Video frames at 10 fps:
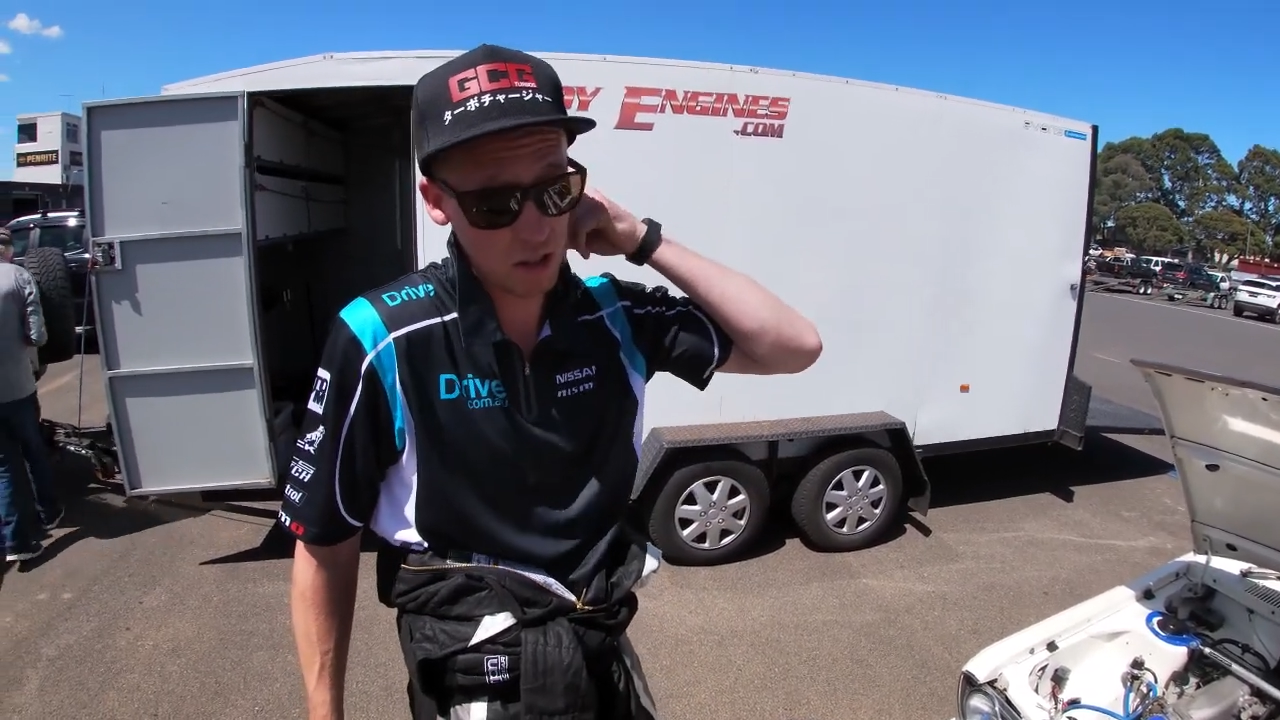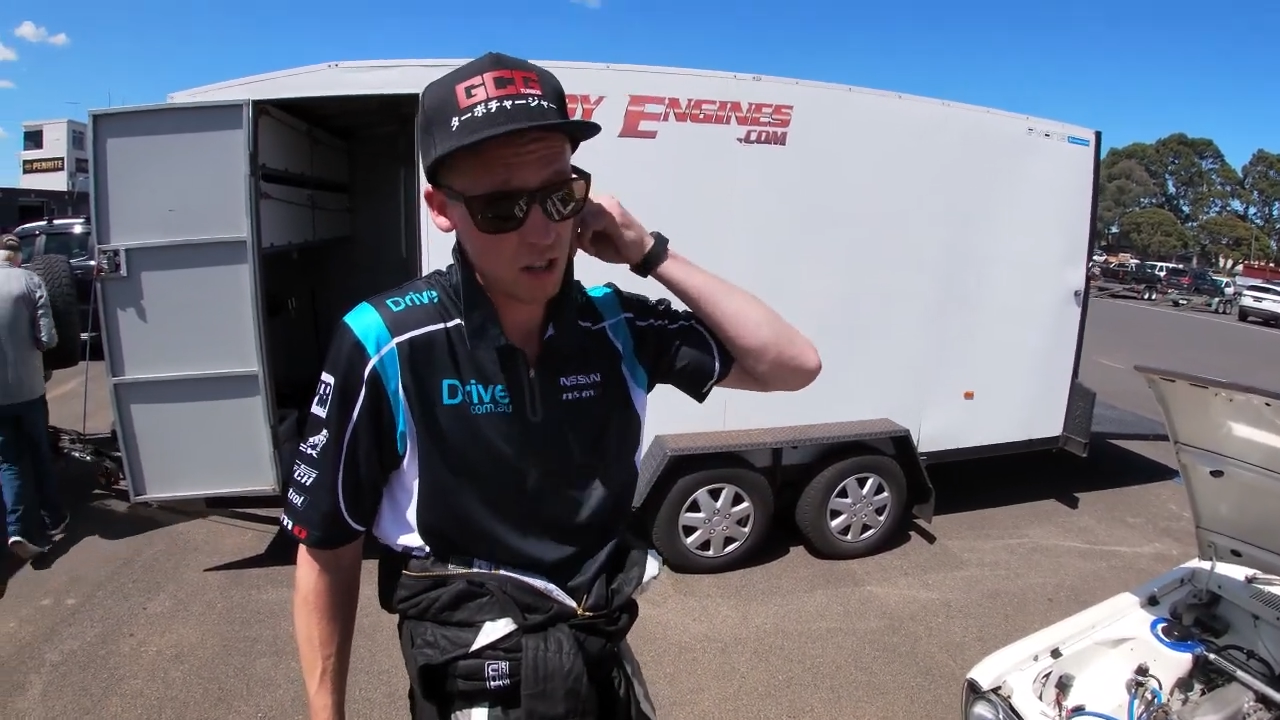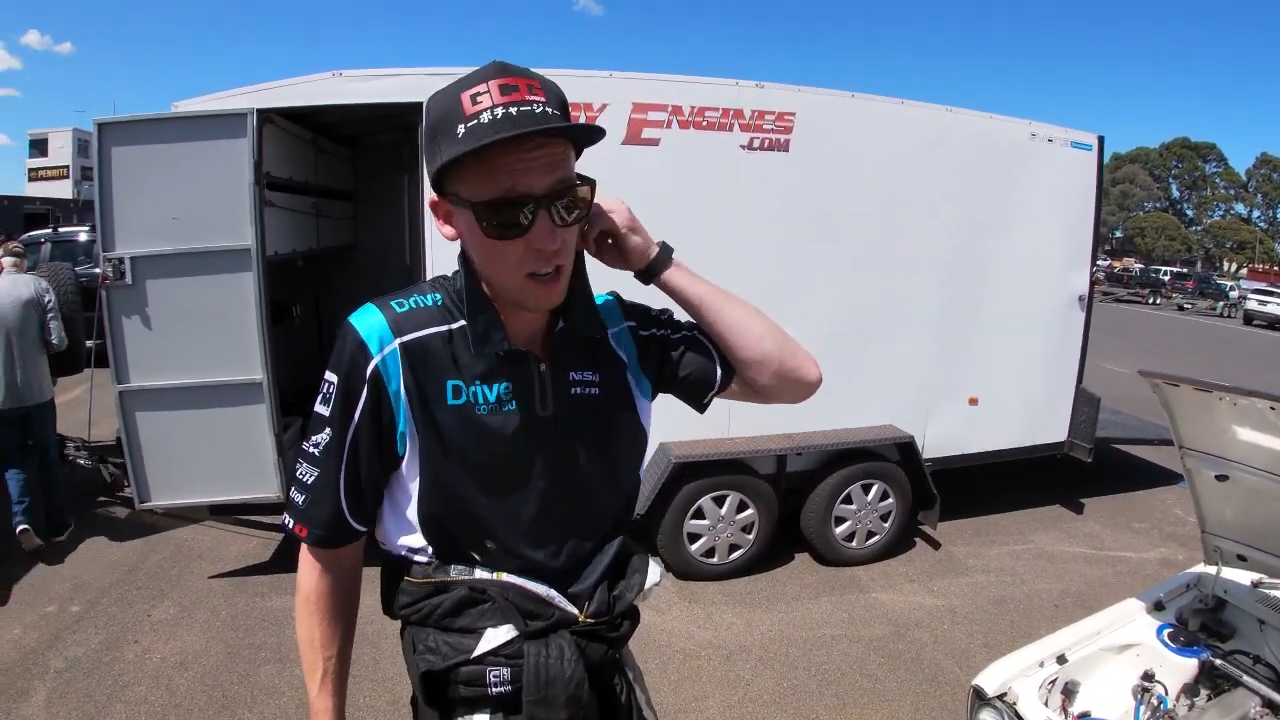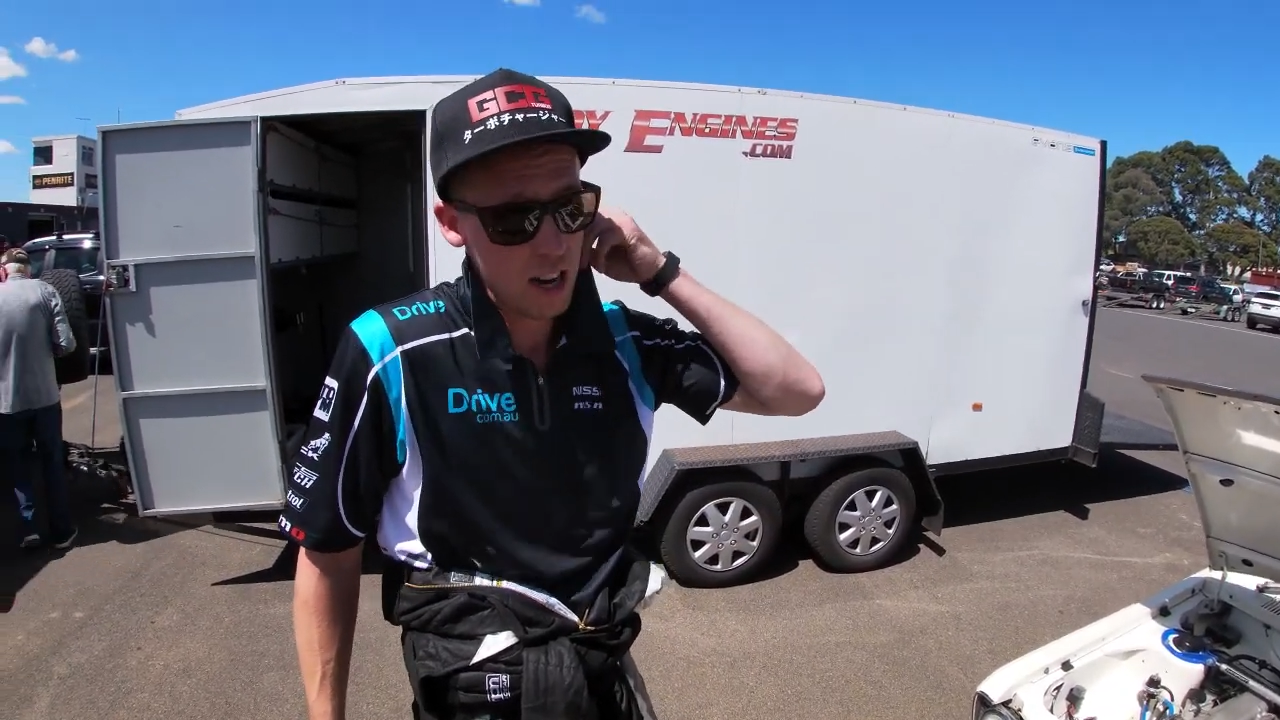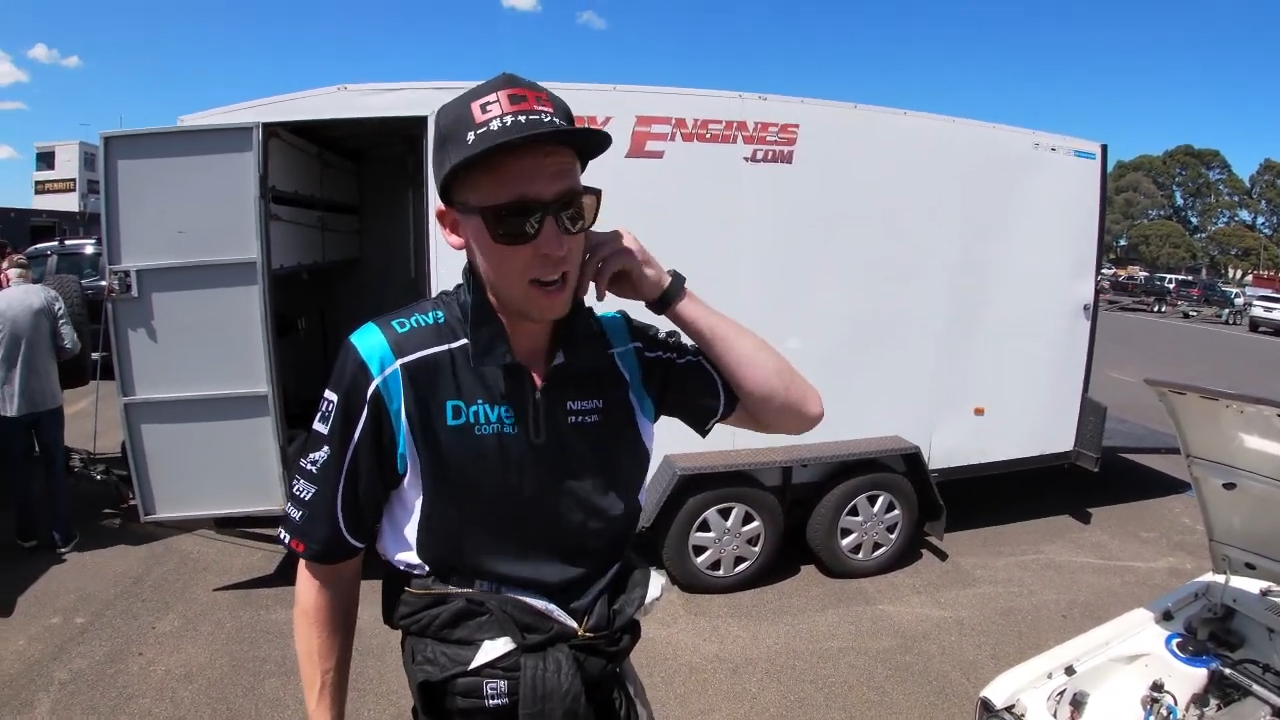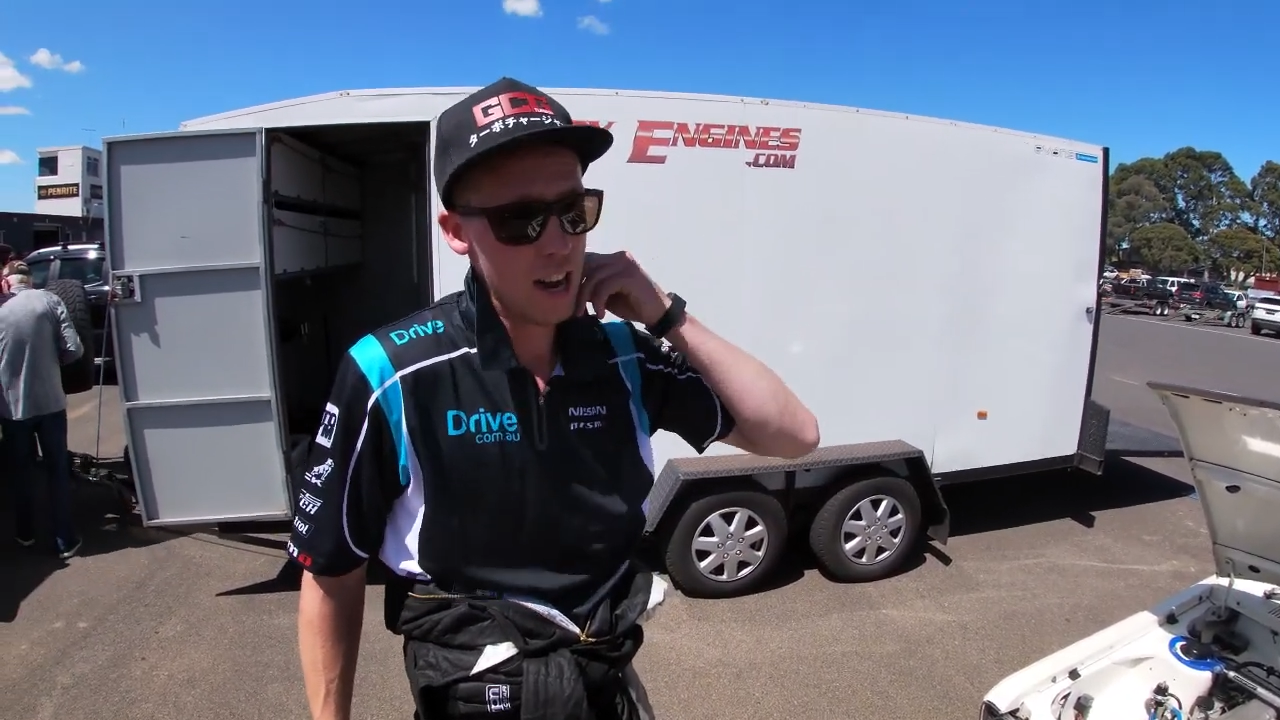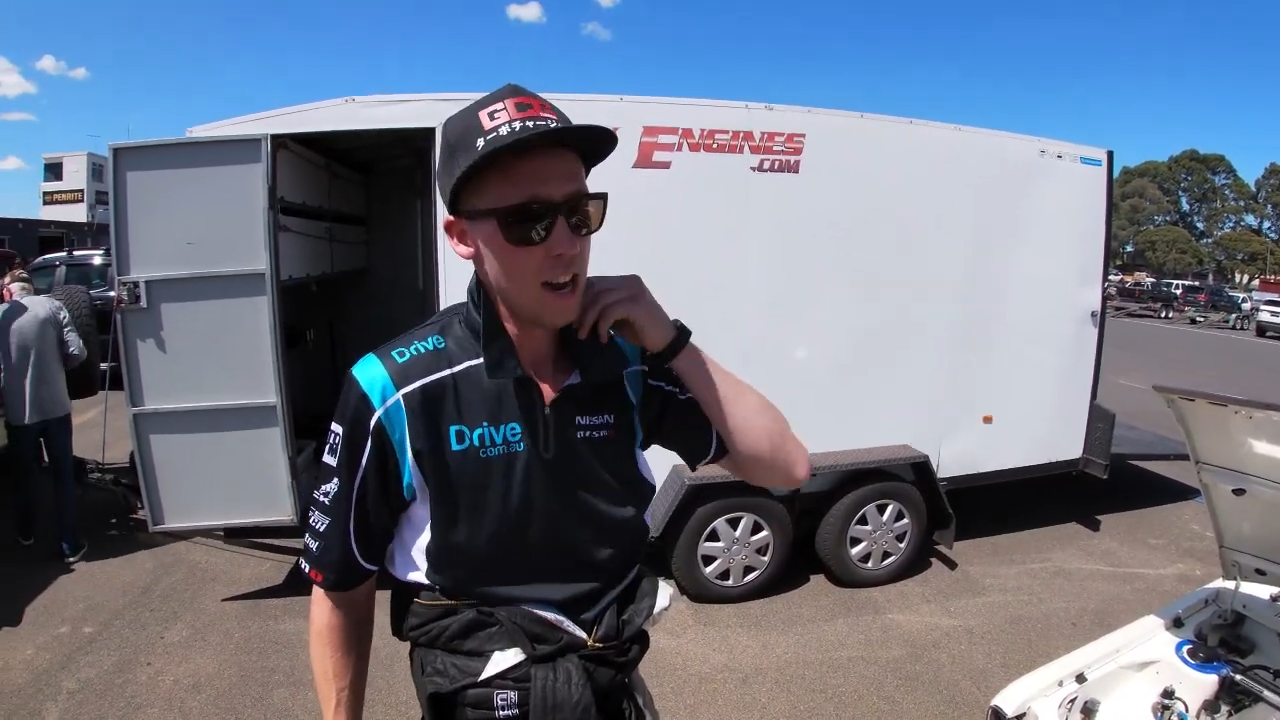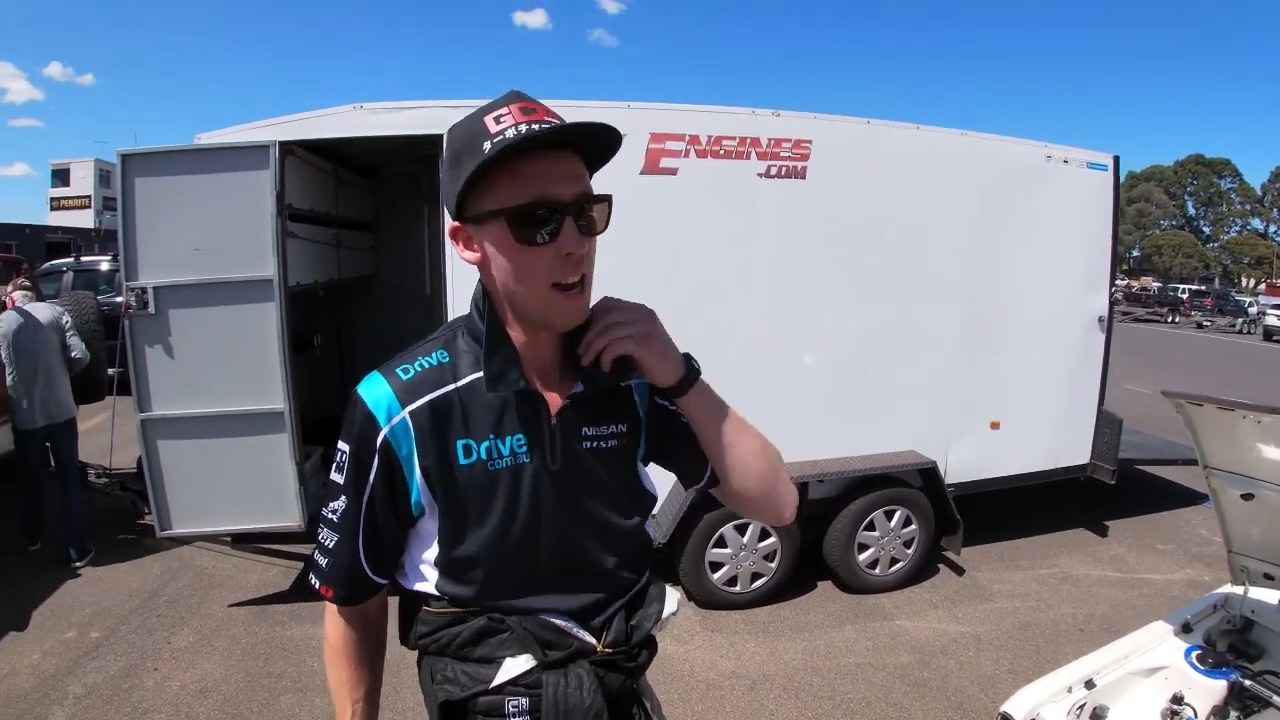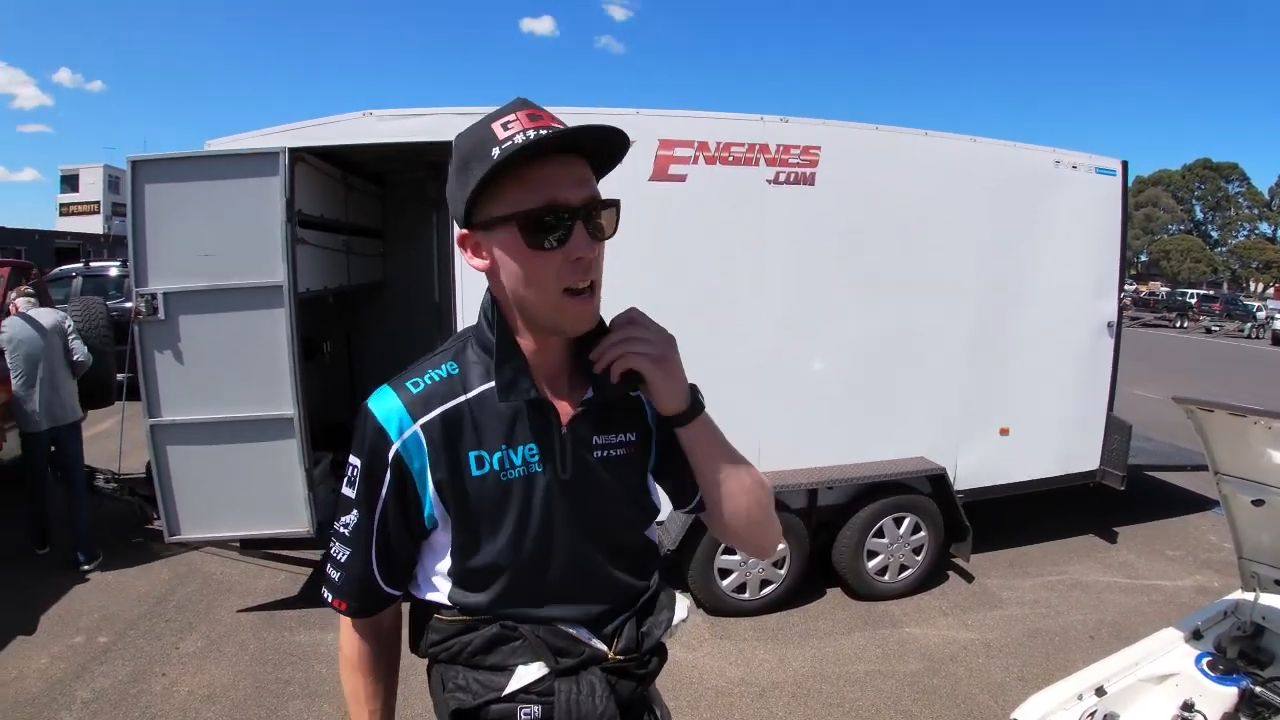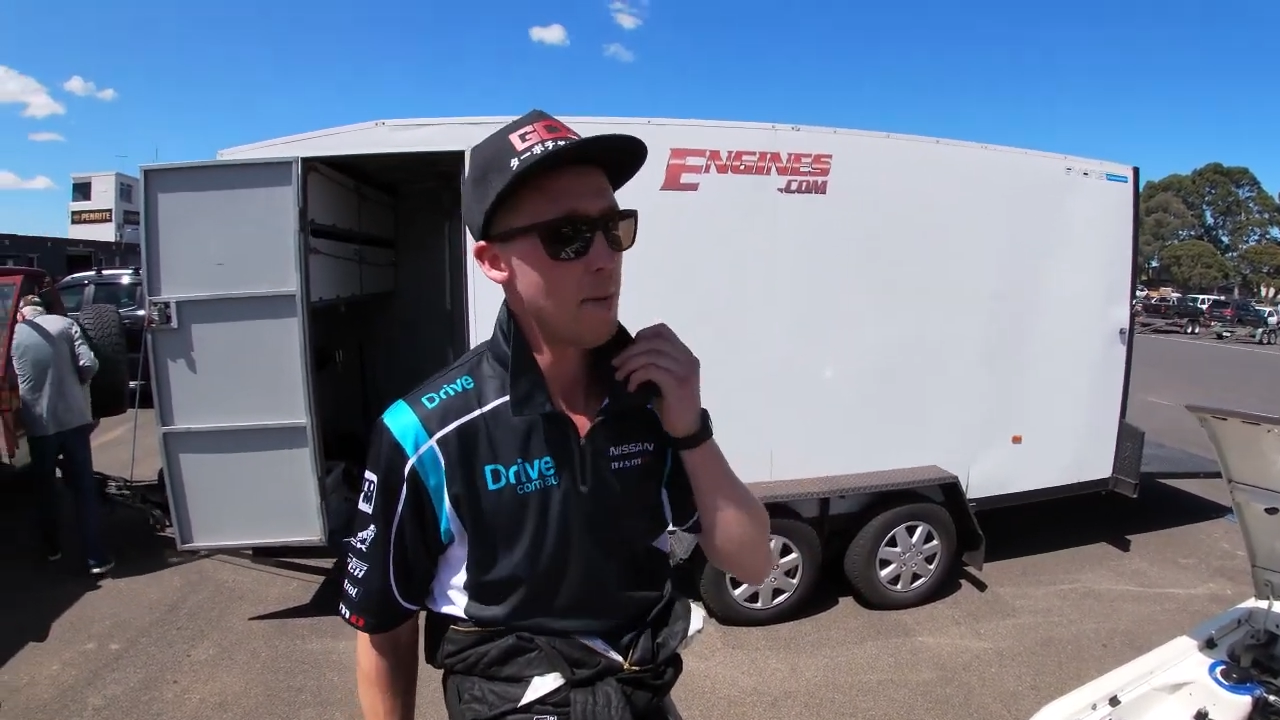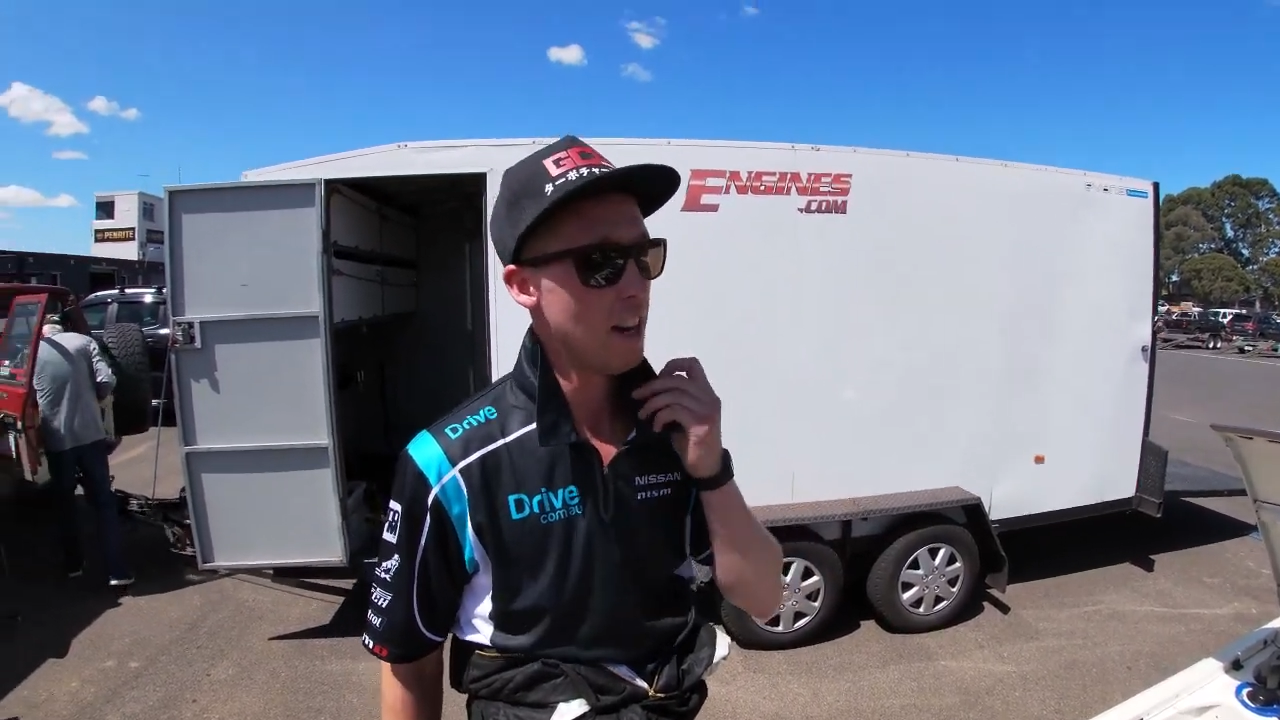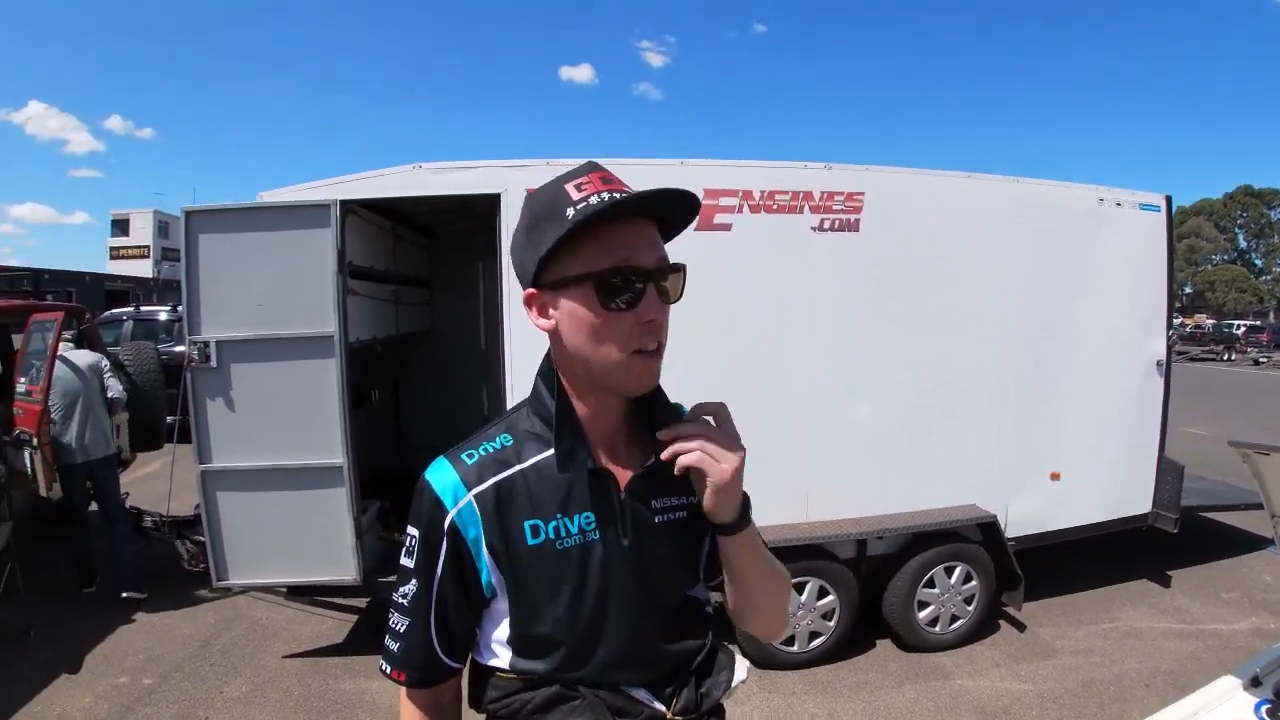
had